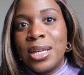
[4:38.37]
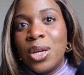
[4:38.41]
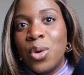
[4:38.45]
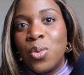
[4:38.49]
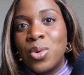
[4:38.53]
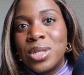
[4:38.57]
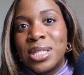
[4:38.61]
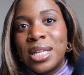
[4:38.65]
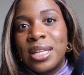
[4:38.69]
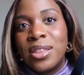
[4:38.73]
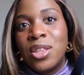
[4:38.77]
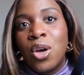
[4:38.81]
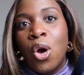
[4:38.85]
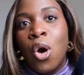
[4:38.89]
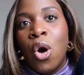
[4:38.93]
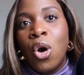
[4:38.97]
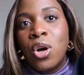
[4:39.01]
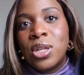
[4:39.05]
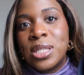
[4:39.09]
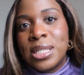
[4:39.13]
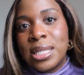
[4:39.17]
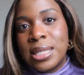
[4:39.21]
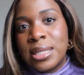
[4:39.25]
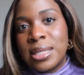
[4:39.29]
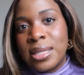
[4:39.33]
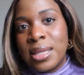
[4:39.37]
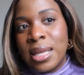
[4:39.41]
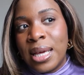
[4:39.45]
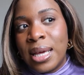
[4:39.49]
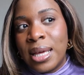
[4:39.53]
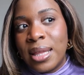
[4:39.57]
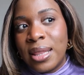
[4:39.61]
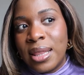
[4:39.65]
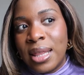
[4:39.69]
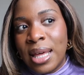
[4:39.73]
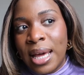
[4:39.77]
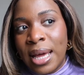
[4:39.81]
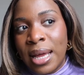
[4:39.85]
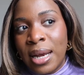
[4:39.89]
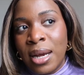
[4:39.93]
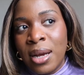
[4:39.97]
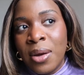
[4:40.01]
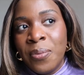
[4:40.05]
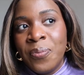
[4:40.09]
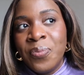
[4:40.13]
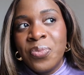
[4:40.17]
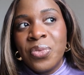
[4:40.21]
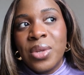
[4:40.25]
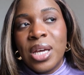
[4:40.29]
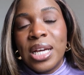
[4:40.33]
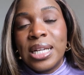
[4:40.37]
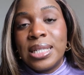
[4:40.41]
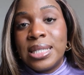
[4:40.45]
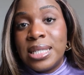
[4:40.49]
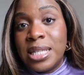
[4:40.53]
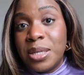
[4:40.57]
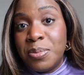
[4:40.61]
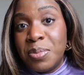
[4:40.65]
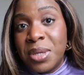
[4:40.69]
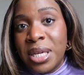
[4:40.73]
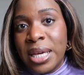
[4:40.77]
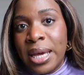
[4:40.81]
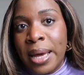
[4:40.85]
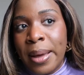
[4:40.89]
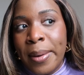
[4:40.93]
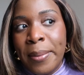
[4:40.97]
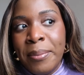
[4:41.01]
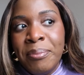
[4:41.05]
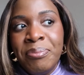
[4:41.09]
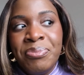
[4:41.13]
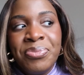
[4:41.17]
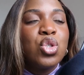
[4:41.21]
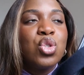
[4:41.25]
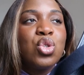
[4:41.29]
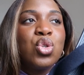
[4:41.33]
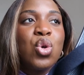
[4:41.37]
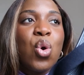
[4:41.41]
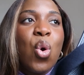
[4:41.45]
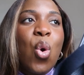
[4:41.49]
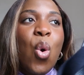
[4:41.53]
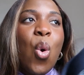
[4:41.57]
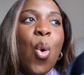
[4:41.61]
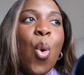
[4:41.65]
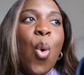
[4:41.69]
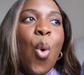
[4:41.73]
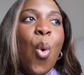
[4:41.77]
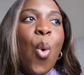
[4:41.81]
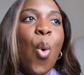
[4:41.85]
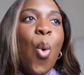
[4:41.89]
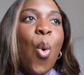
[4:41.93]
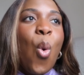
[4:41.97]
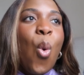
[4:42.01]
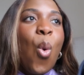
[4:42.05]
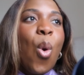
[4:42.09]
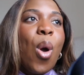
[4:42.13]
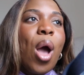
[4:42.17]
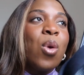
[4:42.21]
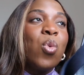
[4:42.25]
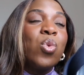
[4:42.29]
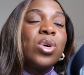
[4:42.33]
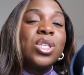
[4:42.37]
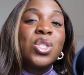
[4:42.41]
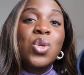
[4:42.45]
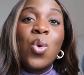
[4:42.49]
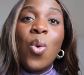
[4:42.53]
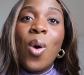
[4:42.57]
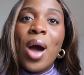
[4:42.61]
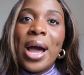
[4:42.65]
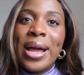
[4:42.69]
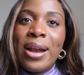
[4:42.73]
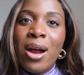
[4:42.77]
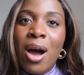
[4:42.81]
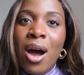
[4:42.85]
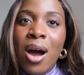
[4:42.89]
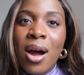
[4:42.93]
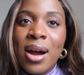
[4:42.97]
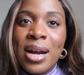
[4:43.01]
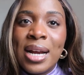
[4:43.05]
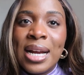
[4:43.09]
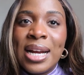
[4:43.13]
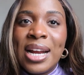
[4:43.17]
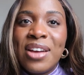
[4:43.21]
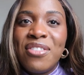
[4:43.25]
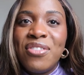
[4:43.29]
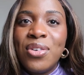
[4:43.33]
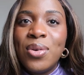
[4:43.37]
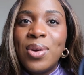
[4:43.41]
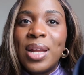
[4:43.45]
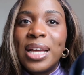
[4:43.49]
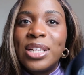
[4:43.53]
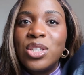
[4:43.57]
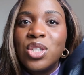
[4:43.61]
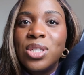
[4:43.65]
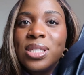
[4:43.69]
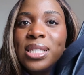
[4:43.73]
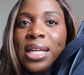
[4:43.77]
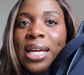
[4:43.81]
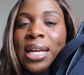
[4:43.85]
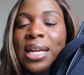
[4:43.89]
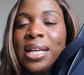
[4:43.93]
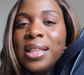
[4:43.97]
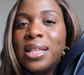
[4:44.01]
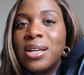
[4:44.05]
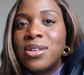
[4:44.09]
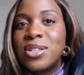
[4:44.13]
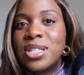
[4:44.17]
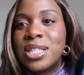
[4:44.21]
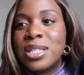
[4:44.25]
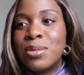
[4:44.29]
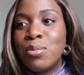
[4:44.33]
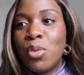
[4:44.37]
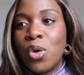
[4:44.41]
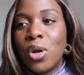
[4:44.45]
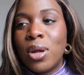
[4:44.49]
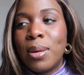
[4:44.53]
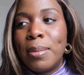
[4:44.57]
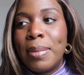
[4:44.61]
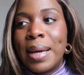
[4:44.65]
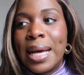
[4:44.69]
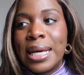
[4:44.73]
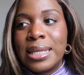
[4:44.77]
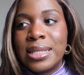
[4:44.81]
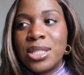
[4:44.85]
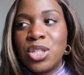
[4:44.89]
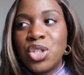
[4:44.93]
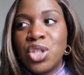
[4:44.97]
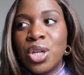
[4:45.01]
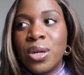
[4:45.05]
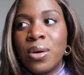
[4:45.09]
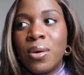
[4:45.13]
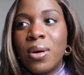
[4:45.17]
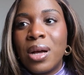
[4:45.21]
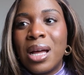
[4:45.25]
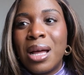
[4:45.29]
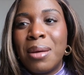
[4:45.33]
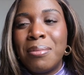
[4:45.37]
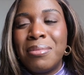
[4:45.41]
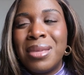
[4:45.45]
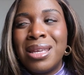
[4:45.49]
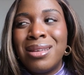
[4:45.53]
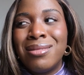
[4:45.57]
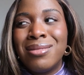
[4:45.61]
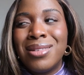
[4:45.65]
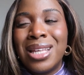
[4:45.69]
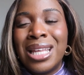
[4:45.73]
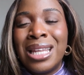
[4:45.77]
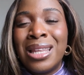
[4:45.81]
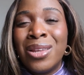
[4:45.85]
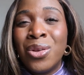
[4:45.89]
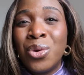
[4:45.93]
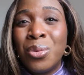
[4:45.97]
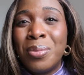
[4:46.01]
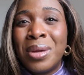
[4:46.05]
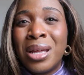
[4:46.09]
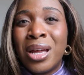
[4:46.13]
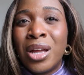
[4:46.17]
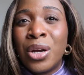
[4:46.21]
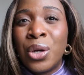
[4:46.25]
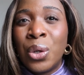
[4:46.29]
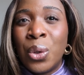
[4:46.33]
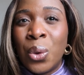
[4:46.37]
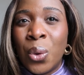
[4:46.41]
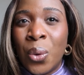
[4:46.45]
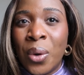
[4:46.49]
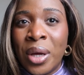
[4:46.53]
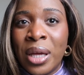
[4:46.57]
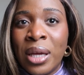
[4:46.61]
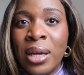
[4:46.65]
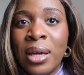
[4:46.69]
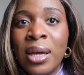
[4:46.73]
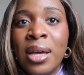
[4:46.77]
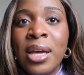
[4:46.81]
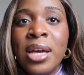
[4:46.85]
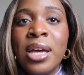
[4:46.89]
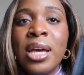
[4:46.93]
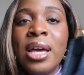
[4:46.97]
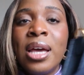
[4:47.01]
It was like the hottest thing then at TPM, so it was quite hard, and I feel like just getting their smaller bags in general can be a little bit annoying.